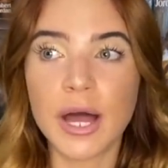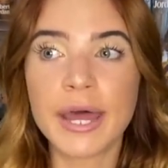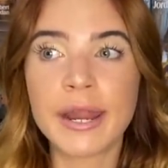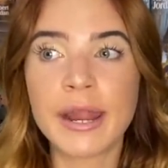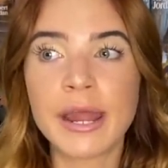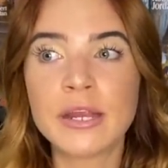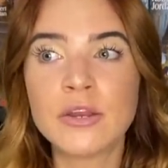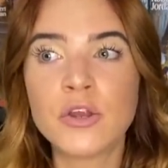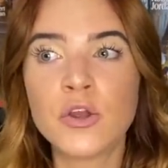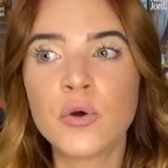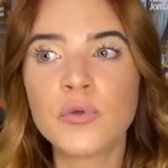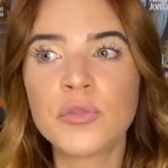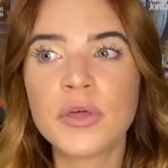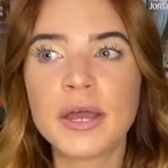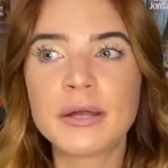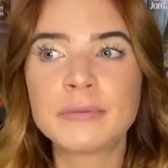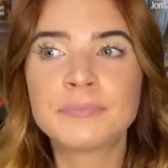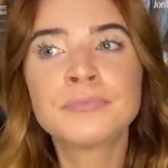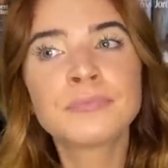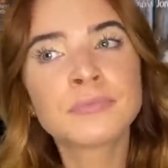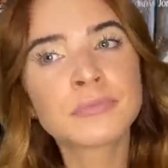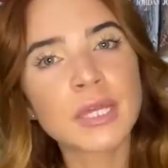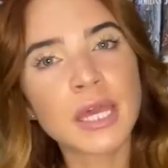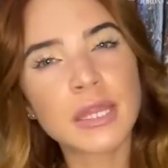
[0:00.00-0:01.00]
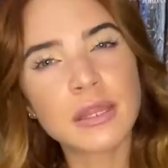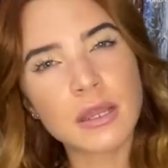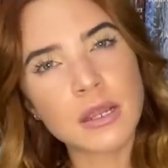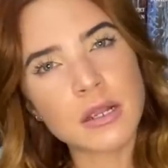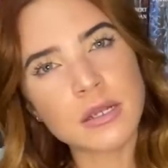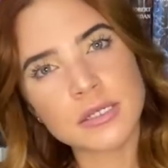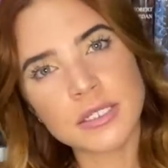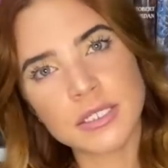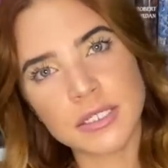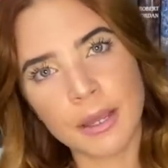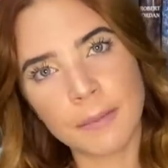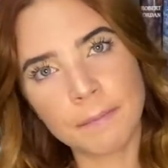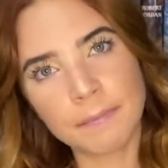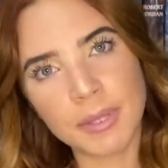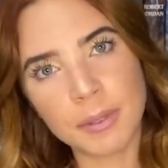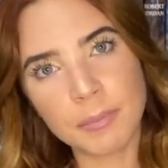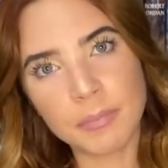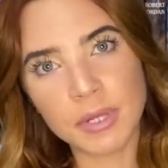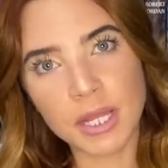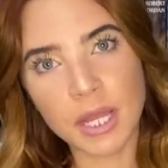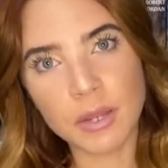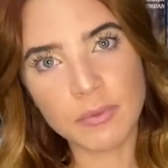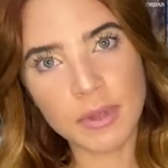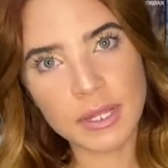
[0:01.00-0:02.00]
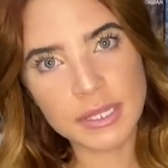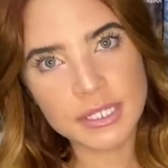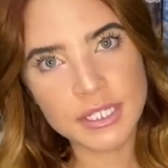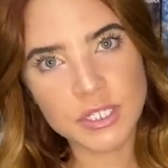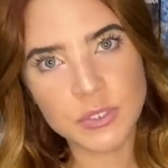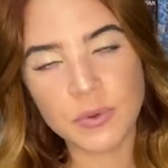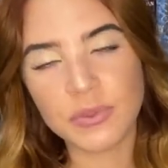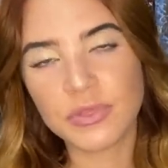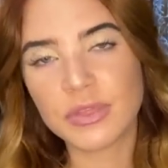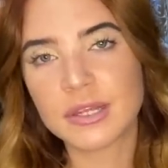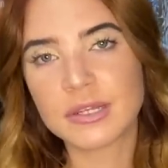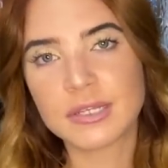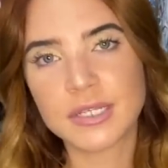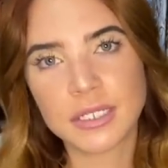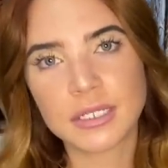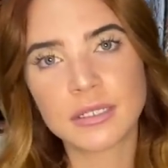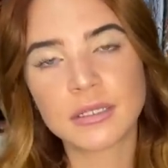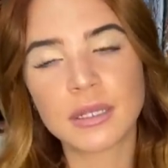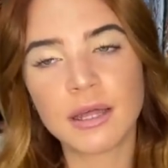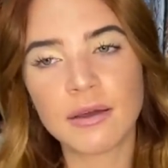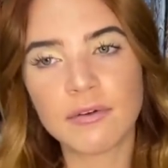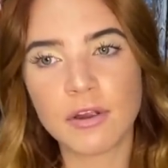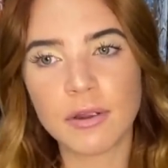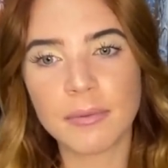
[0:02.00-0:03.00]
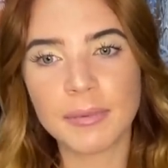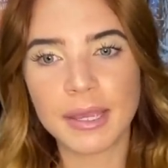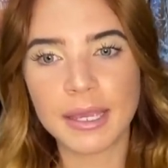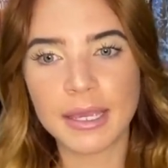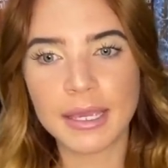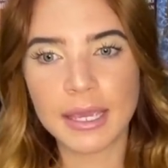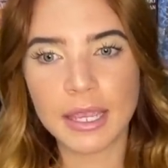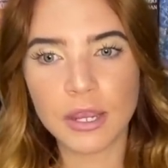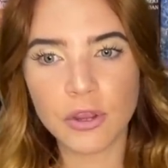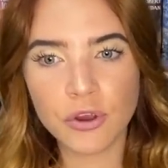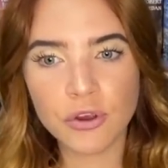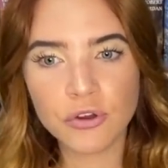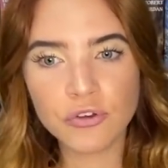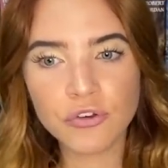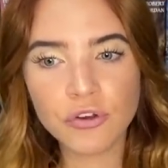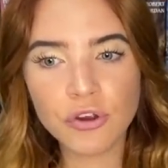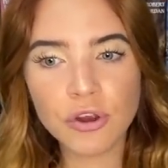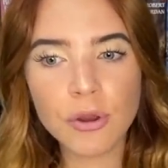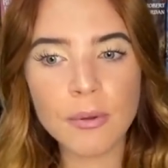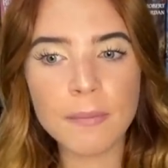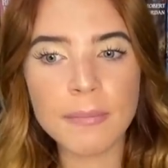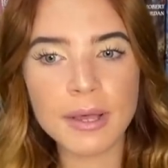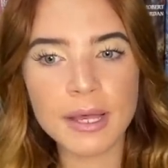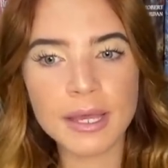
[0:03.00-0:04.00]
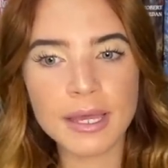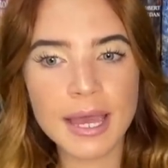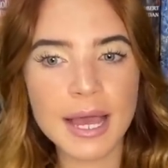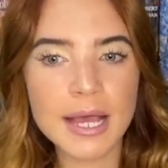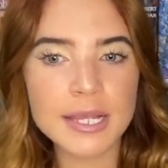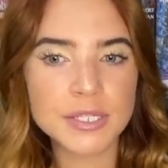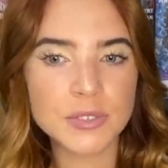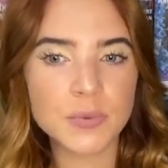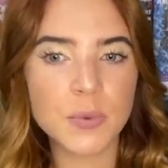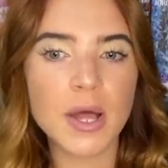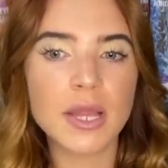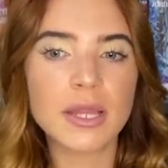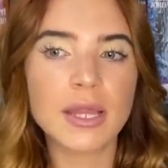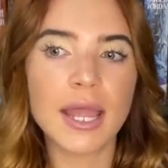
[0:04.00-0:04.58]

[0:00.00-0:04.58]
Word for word: And I know that there are some people I read this with that didn't love our main character, but guess what?